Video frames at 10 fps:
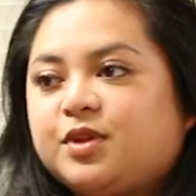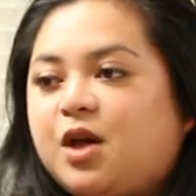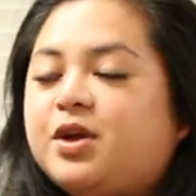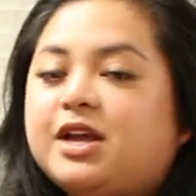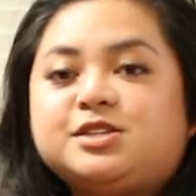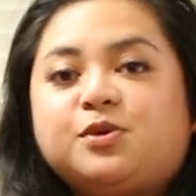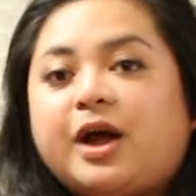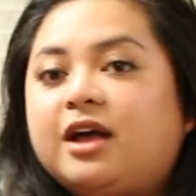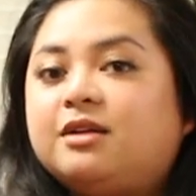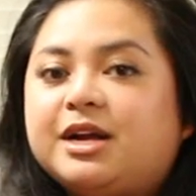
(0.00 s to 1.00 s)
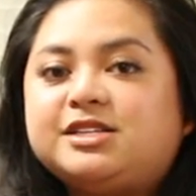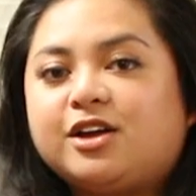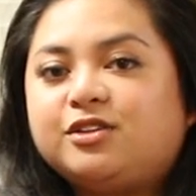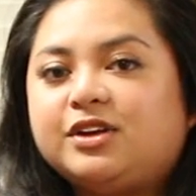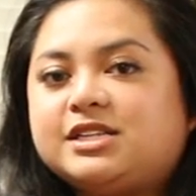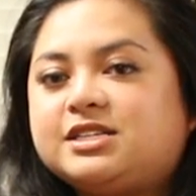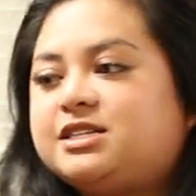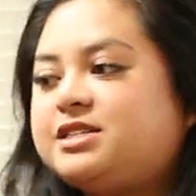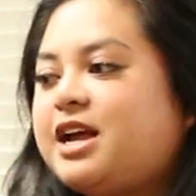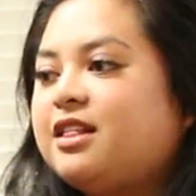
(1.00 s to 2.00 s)
Okay, so while my toddler gets a
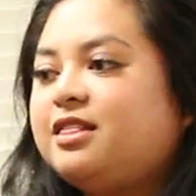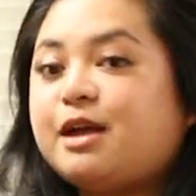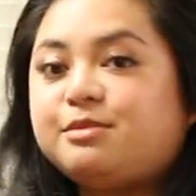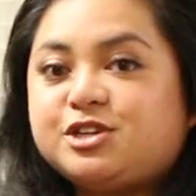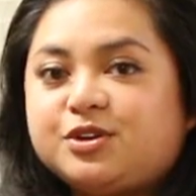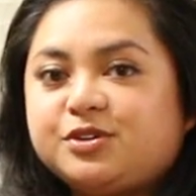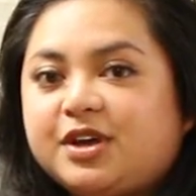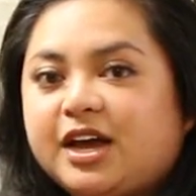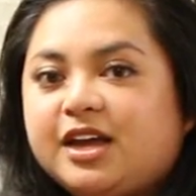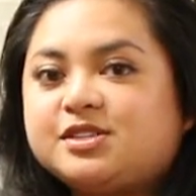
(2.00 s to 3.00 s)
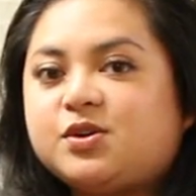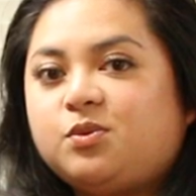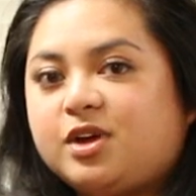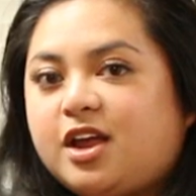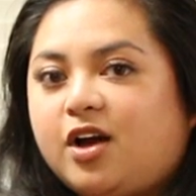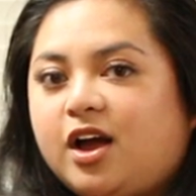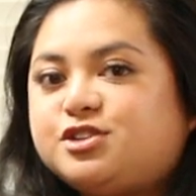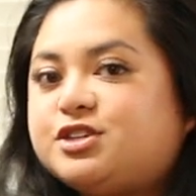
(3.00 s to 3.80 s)
snack, let me show you guys what I got.